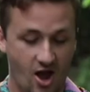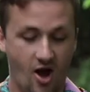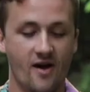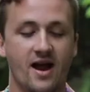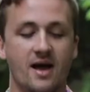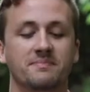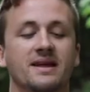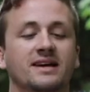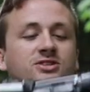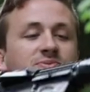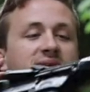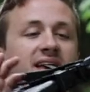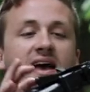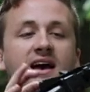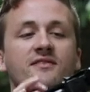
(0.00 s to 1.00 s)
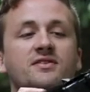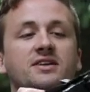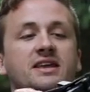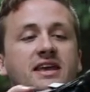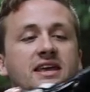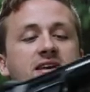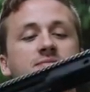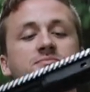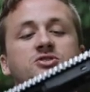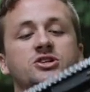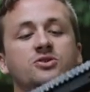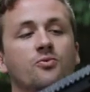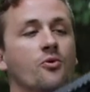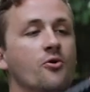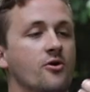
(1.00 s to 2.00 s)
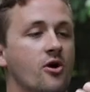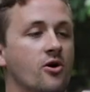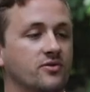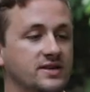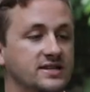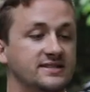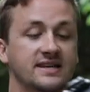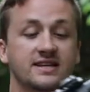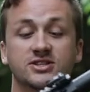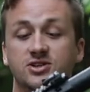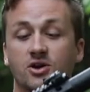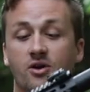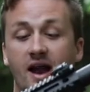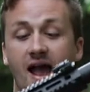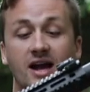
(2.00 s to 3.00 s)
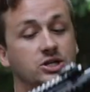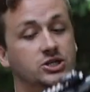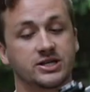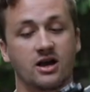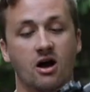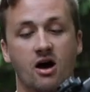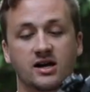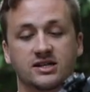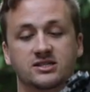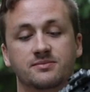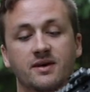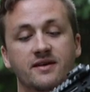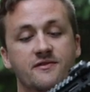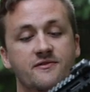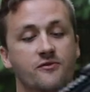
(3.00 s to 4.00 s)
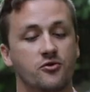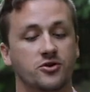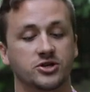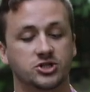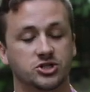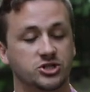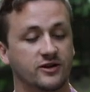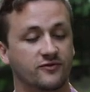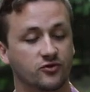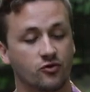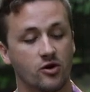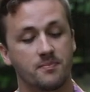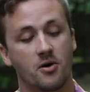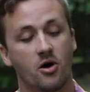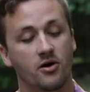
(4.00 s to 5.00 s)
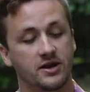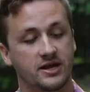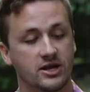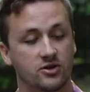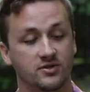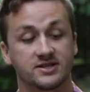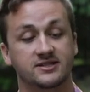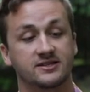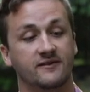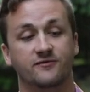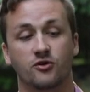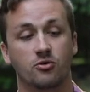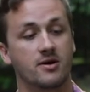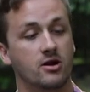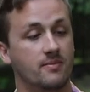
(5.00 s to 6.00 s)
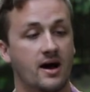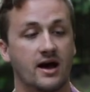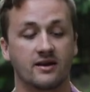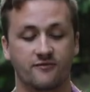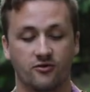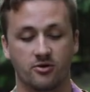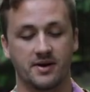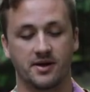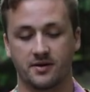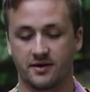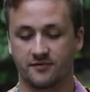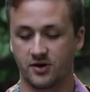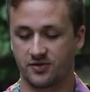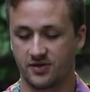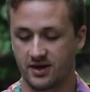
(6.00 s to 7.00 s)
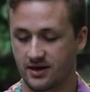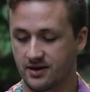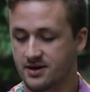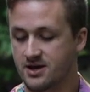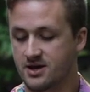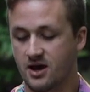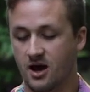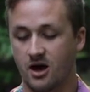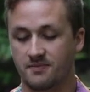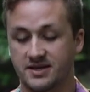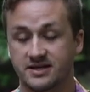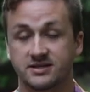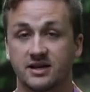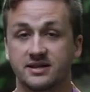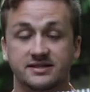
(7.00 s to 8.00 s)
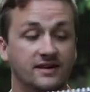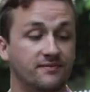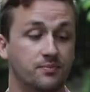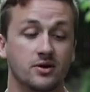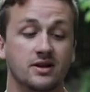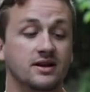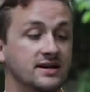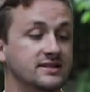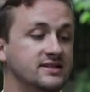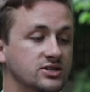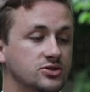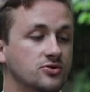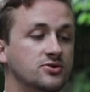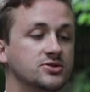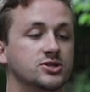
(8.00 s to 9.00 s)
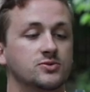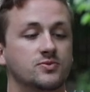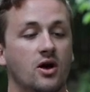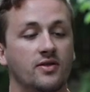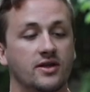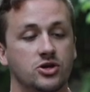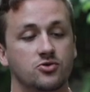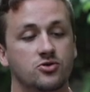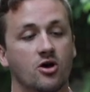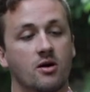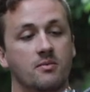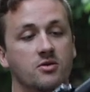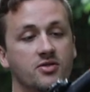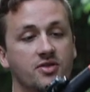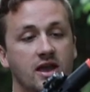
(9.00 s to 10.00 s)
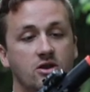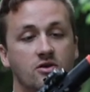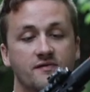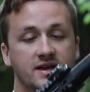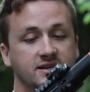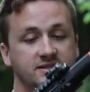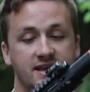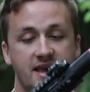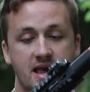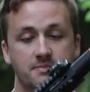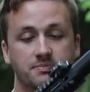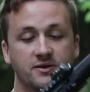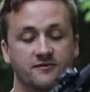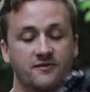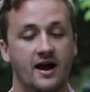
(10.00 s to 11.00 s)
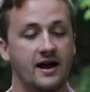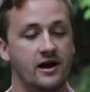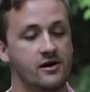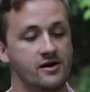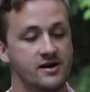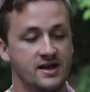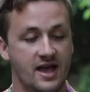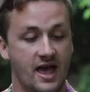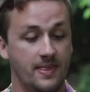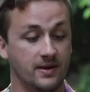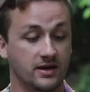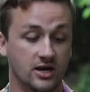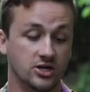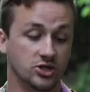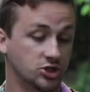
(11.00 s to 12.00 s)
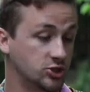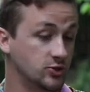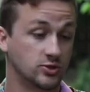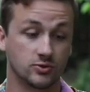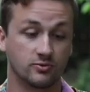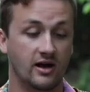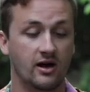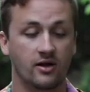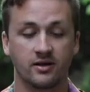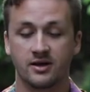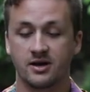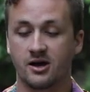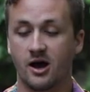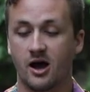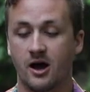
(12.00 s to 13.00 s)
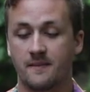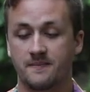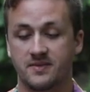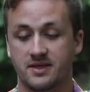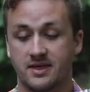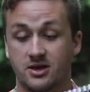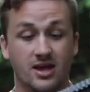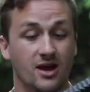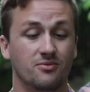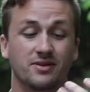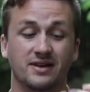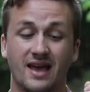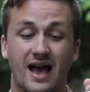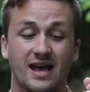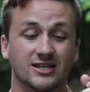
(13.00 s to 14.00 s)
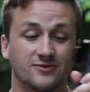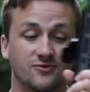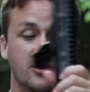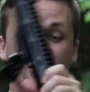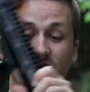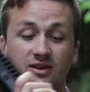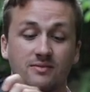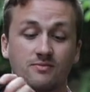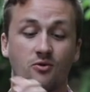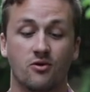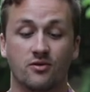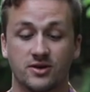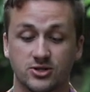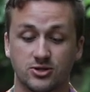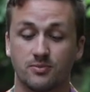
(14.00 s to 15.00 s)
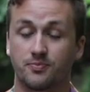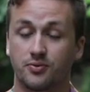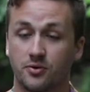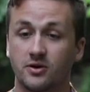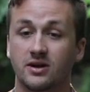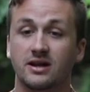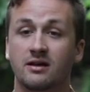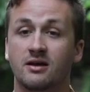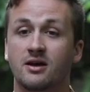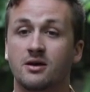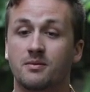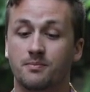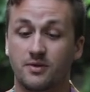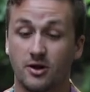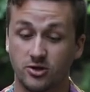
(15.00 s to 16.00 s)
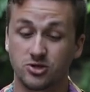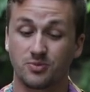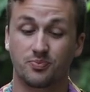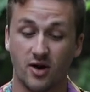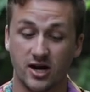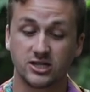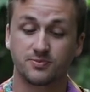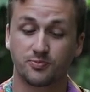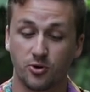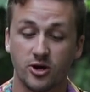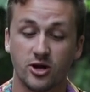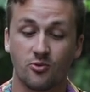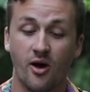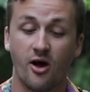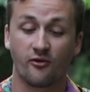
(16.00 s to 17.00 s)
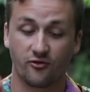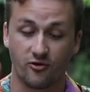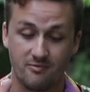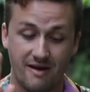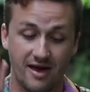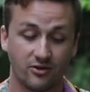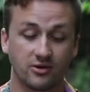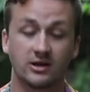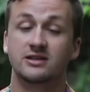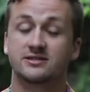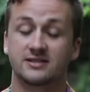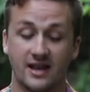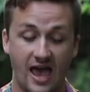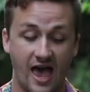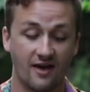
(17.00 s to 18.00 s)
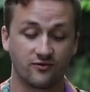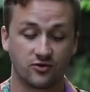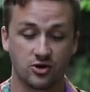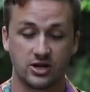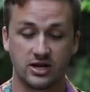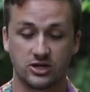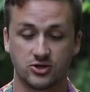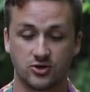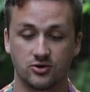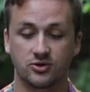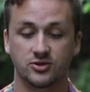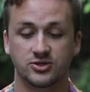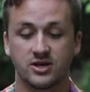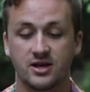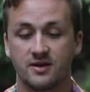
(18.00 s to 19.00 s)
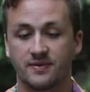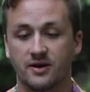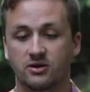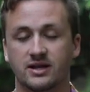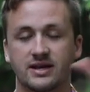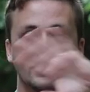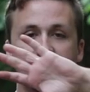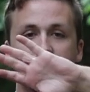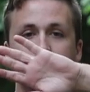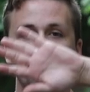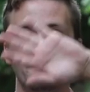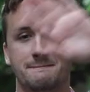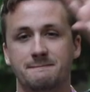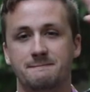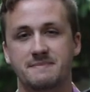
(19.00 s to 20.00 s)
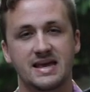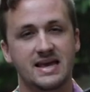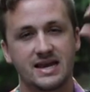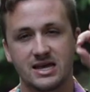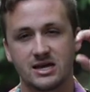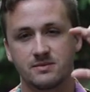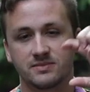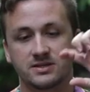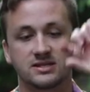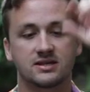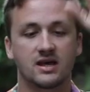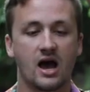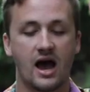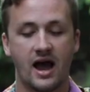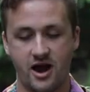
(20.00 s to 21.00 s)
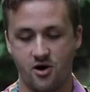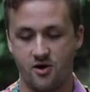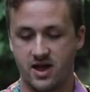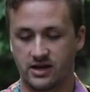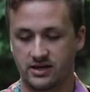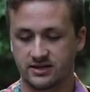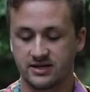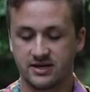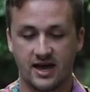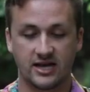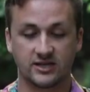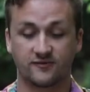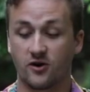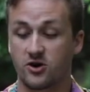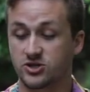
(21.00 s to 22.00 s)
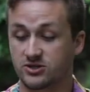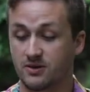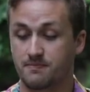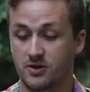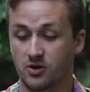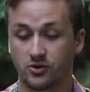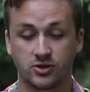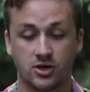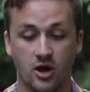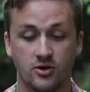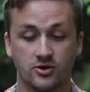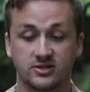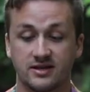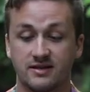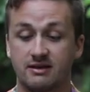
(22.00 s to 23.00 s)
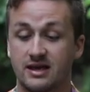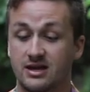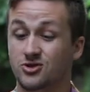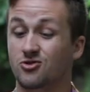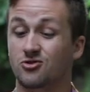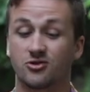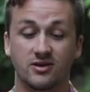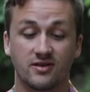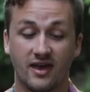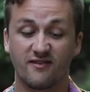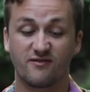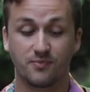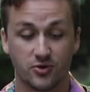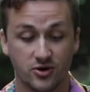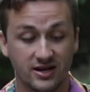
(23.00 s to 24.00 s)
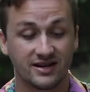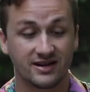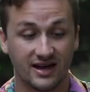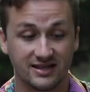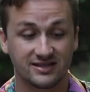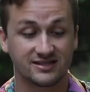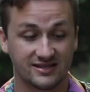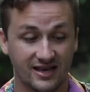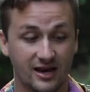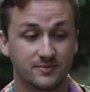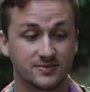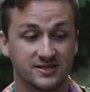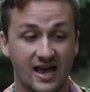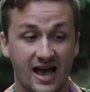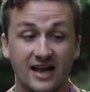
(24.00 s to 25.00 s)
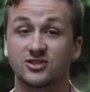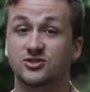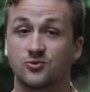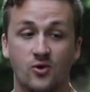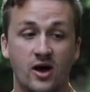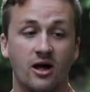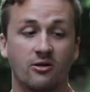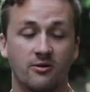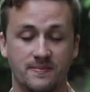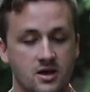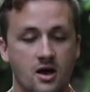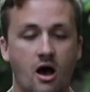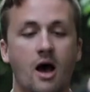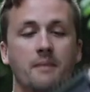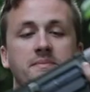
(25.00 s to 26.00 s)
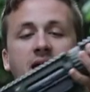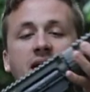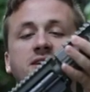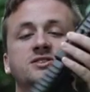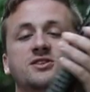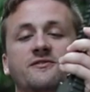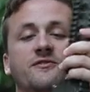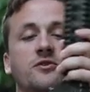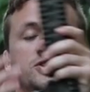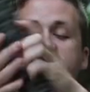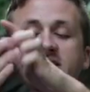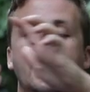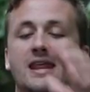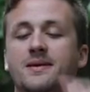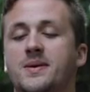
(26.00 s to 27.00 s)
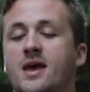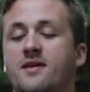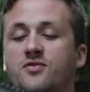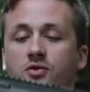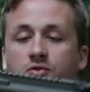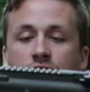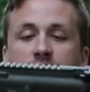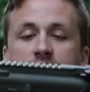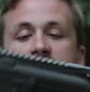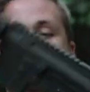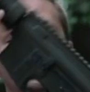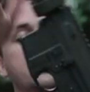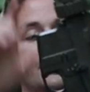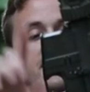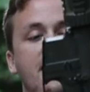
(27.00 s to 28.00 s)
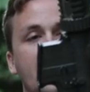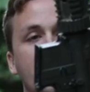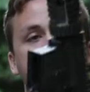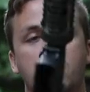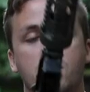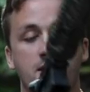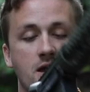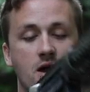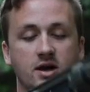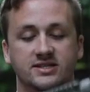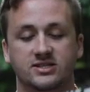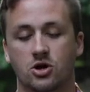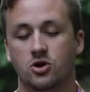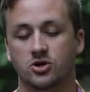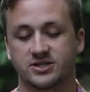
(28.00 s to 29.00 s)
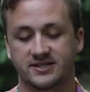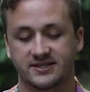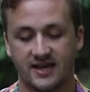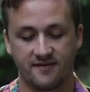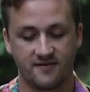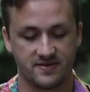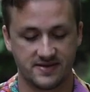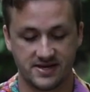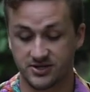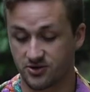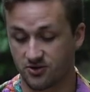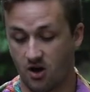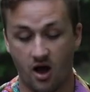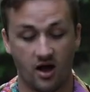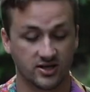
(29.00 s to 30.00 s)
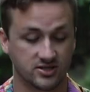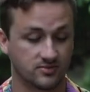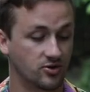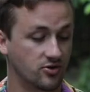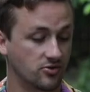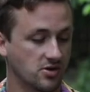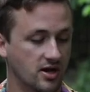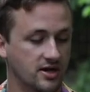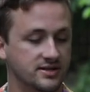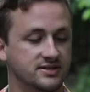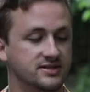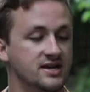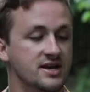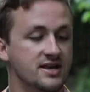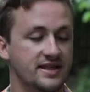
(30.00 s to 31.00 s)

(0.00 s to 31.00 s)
All right, up next we have an EMG Warthog. These things are actually awesome. I have a Fortis shift grip on here. This is a full metal body, full metal everything. These guns have pretty nice internals as well. They do come with a Noveski amplifier, and the gun shoots well. You can't really ask for anything more. These are pretty... These are priced pretty well for metal guns that have good internals. They're like a medium to the higher end as far as the build goes, and then internally they have pretty nice setups as well. Up next, the first KWA of the group. This is a KWA SR7. These are awesome little guns.